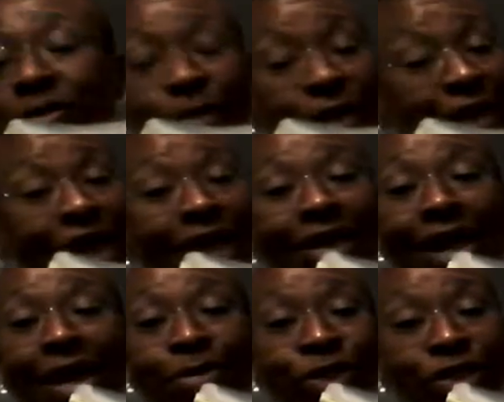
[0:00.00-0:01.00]
been a lot of
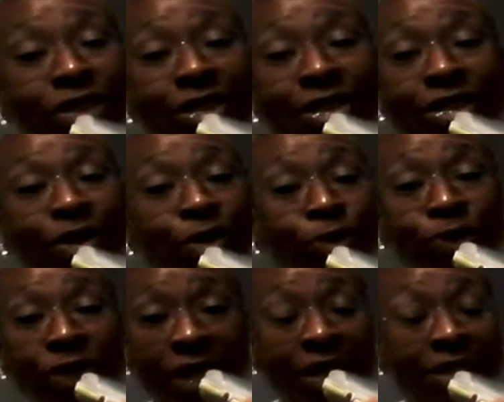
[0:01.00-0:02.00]
damage to these old
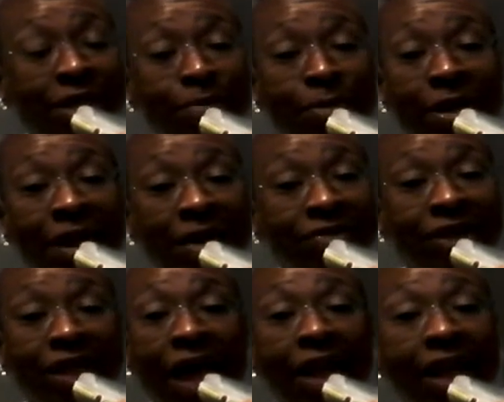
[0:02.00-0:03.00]
knees. I may have a lot